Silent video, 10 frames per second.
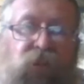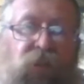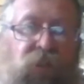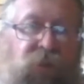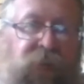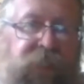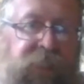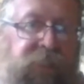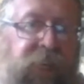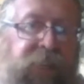June
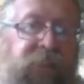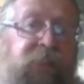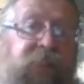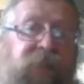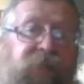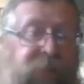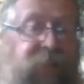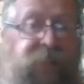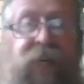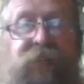22nd, that's when
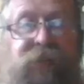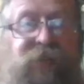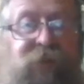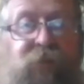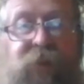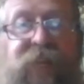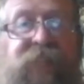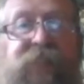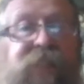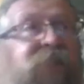the sun peaked